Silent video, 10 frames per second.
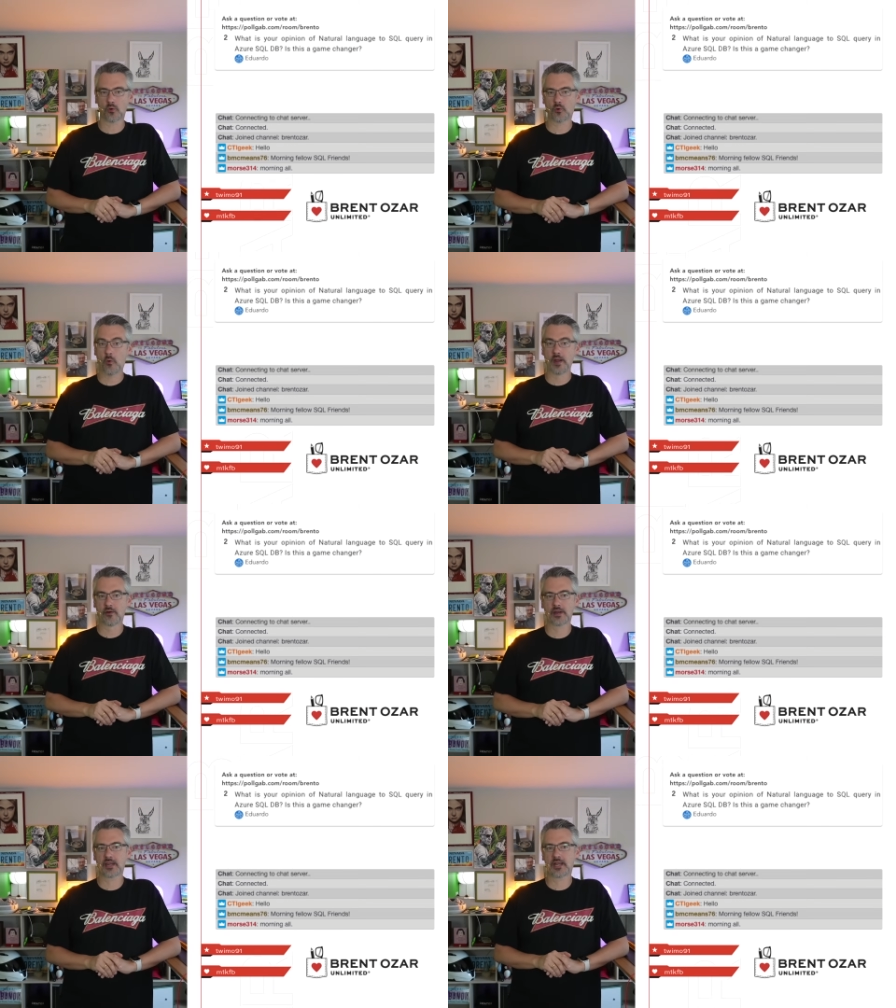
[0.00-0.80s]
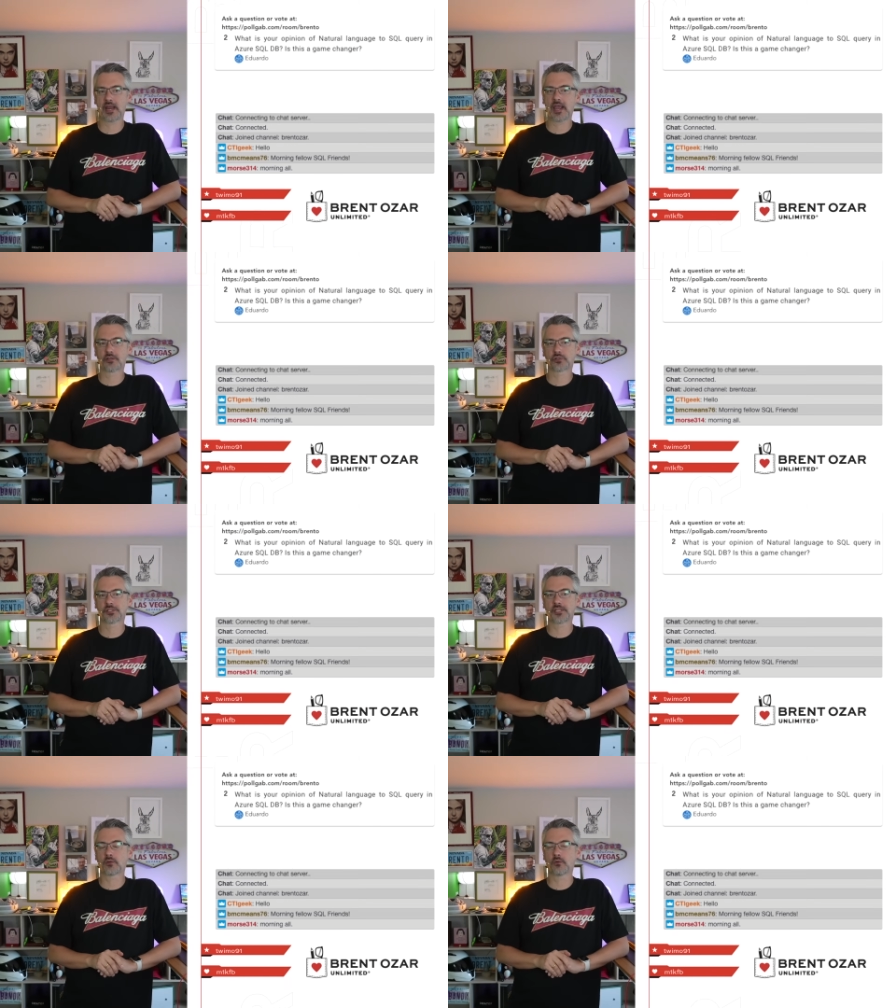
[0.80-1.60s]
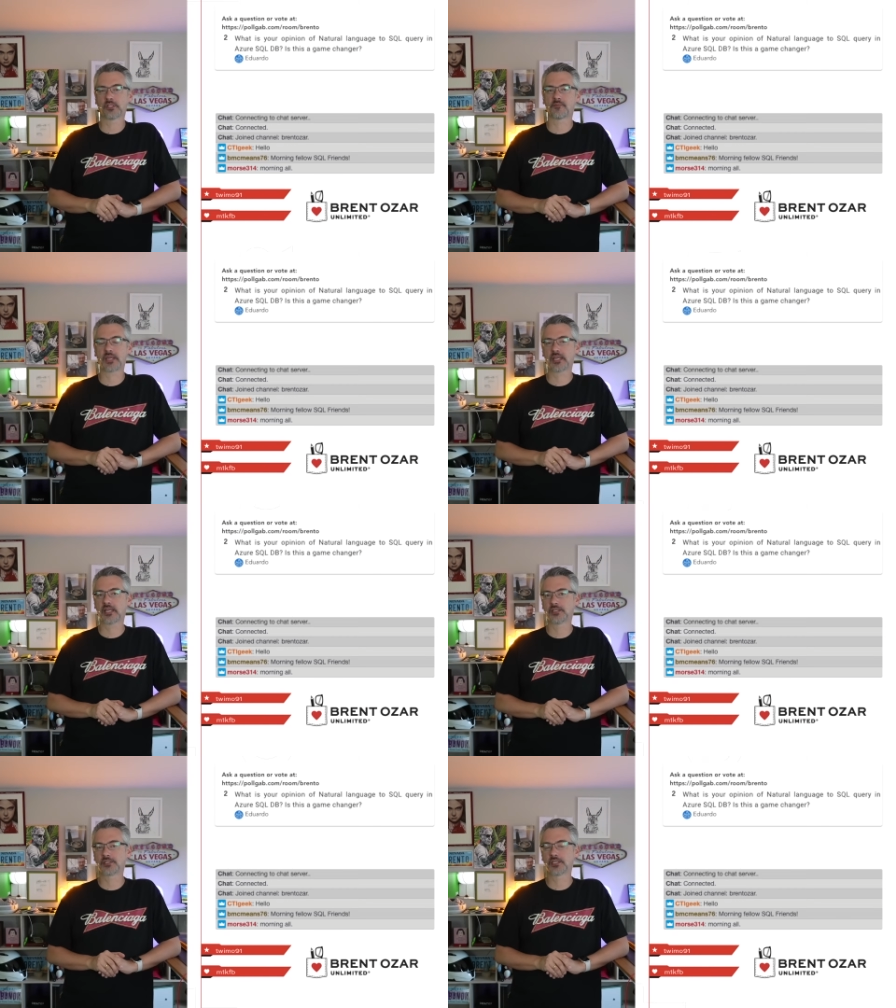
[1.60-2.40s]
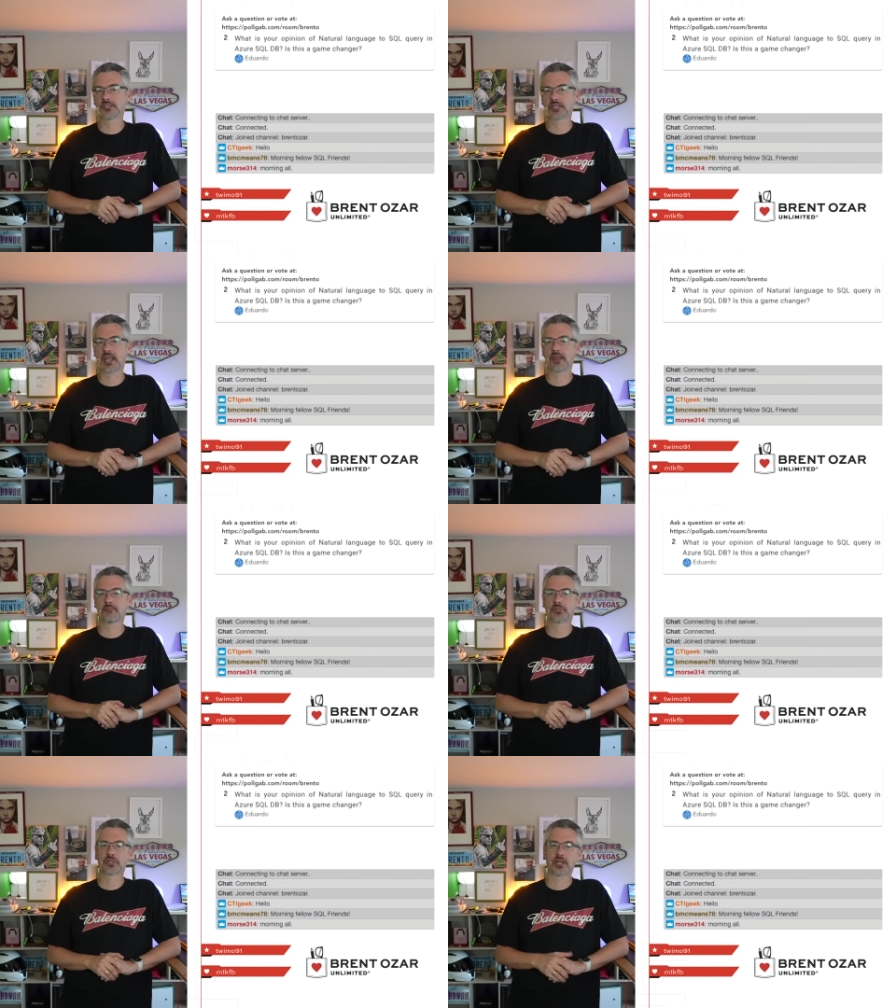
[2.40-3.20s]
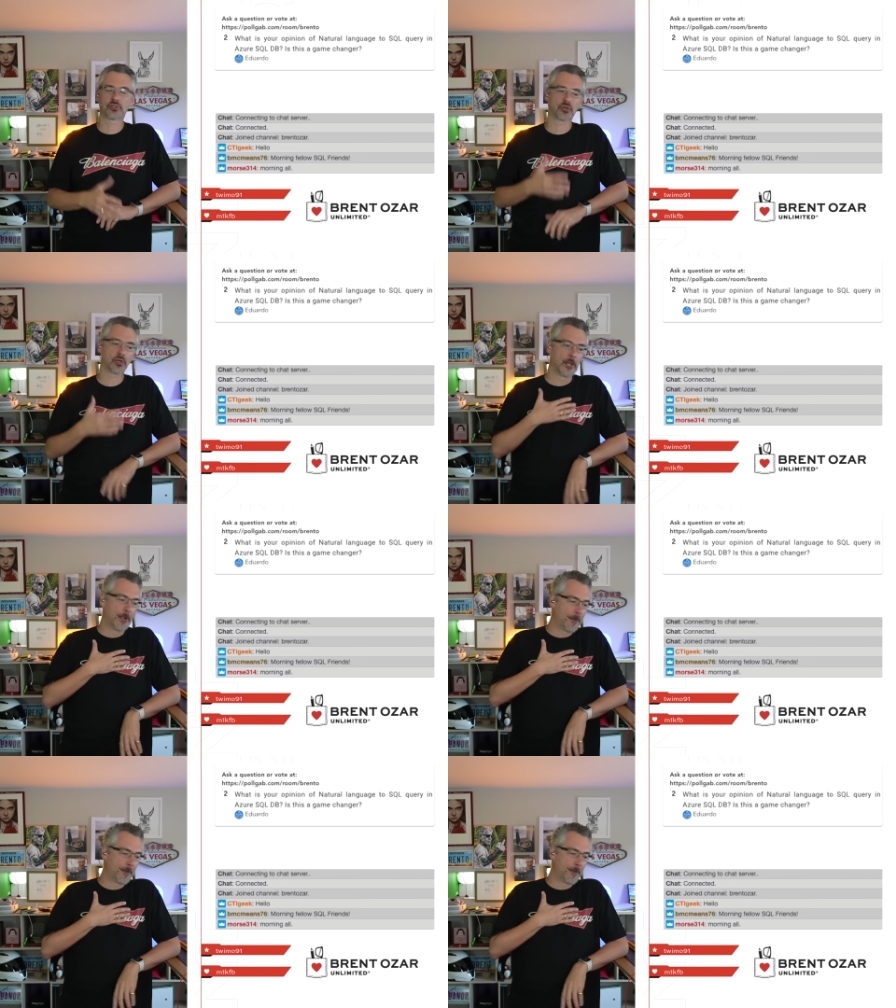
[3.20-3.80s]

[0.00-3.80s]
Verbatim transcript: L query in Azure S Q L D B? Is this a game changer?